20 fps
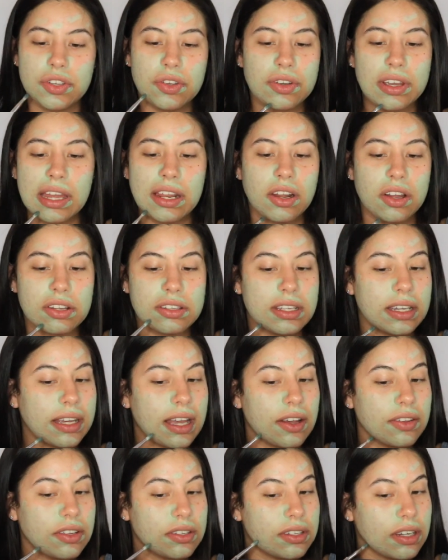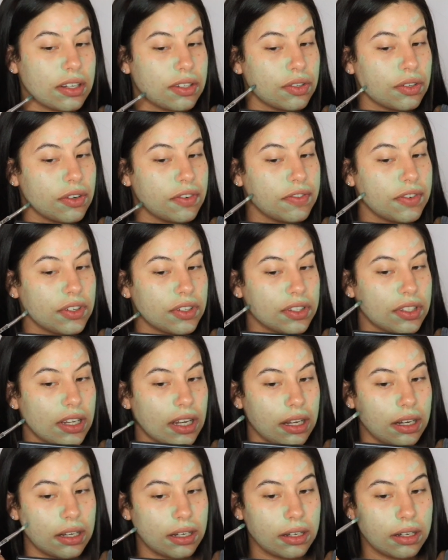you cannot take out the texture of your
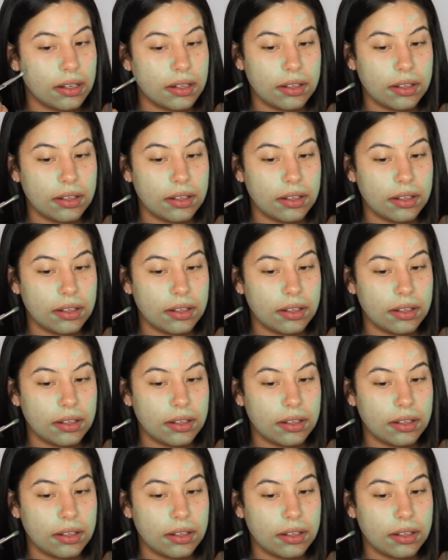skin.